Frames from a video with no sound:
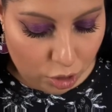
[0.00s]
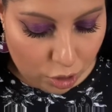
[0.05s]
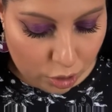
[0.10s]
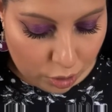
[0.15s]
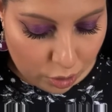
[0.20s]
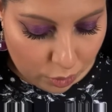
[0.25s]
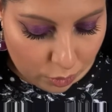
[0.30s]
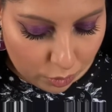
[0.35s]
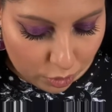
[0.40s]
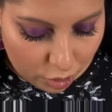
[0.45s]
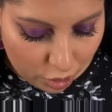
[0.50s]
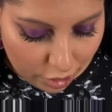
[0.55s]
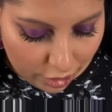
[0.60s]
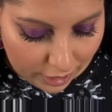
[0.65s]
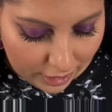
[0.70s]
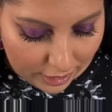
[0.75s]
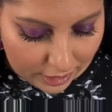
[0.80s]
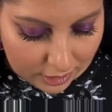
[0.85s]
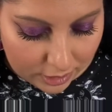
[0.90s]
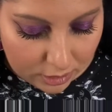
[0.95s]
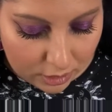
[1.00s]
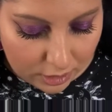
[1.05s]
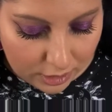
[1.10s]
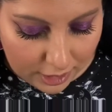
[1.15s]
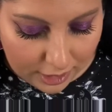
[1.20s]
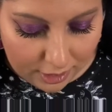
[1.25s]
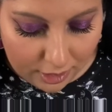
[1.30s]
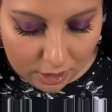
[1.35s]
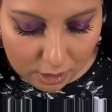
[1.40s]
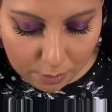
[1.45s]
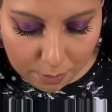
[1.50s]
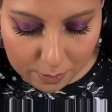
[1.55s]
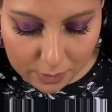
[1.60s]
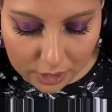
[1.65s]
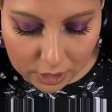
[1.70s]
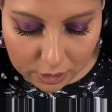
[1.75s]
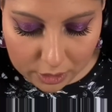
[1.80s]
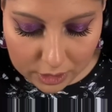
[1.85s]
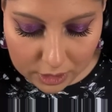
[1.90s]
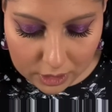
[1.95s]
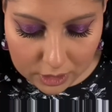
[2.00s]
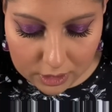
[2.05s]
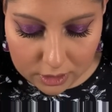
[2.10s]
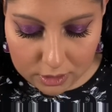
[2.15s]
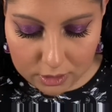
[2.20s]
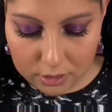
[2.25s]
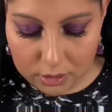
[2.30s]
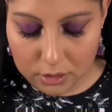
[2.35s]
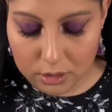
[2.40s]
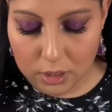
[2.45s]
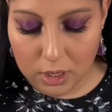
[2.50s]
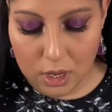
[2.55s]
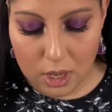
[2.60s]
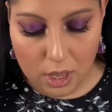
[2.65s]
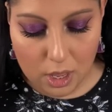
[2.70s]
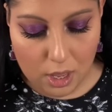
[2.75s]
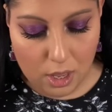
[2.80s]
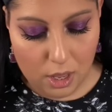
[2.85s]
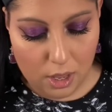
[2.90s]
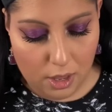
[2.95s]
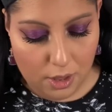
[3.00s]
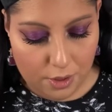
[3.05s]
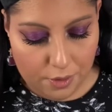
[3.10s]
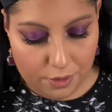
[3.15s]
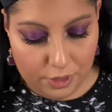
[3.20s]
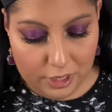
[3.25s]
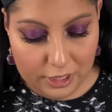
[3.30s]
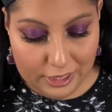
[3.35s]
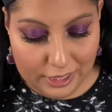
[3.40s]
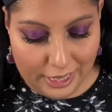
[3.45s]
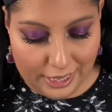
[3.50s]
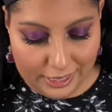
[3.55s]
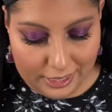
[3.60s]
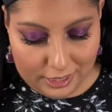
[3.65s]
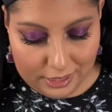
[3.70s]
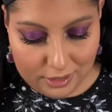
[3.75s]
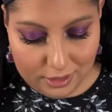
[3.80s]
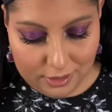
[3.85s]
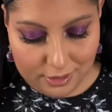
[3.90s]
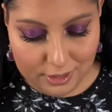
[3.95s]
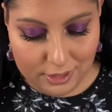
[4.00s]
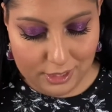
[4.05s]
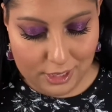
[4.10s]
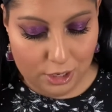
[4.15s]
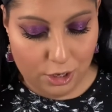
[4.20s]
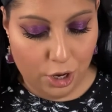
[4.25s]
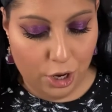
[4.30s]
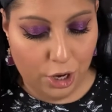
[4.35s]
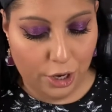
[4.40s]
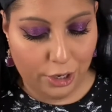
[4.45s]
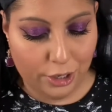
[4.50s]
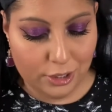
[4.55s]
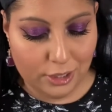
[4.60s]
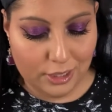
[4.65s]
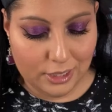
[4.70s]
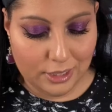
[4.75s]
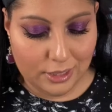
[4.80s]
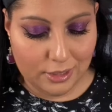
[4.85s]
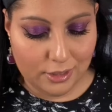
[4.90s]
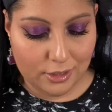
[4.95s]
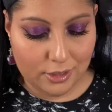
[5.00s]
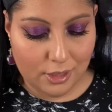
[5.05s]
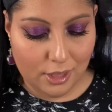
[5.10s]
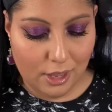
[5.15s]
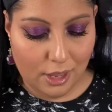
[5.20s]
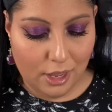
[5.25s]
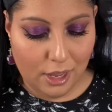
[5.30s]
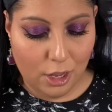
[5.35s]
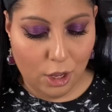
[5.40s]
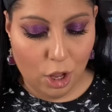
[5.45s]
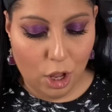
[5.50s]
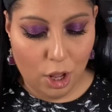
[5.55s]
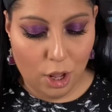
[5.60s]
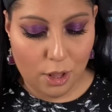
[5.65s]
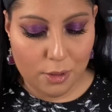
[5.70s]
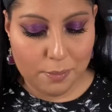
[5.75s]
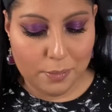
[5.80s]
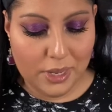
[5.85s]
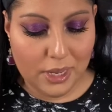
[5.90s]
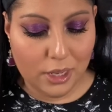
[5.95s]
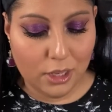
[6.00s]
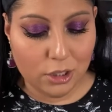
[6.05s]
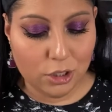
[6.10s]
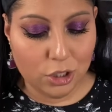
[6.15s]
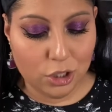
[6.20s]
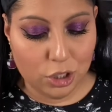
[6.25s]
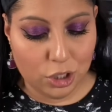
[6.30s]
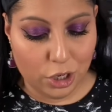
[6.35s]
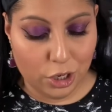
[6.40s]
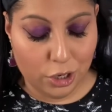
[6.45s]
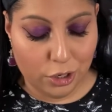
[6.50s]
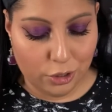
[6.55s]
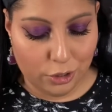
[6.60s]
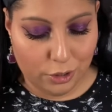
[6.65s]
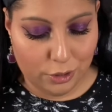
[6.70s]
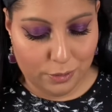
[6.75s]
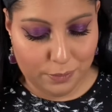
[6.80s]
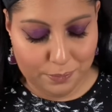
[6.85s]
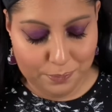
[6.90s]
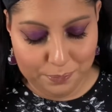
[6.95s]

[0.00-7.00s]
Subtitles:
to darkest. And I think Mary is the lightest, and hers is the Calming Circle,